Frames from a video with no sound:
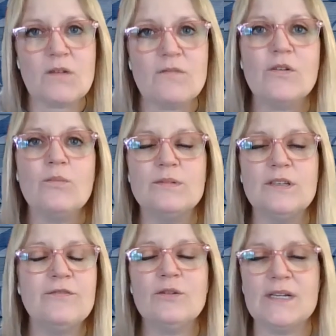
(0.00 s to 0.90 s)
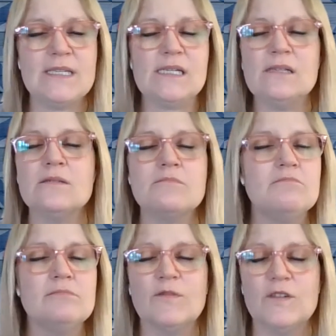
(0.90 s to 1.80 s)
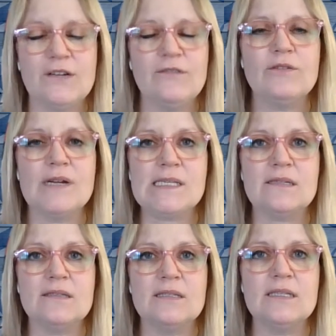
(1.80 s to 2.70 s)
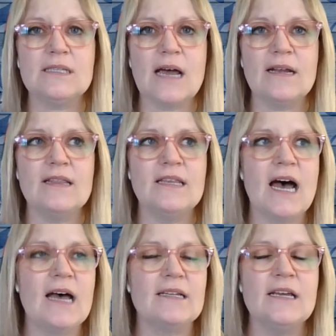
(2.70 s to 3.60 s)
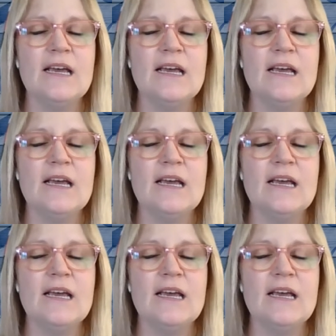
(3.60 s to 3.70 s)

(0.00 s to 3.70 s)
for different reasons, decided that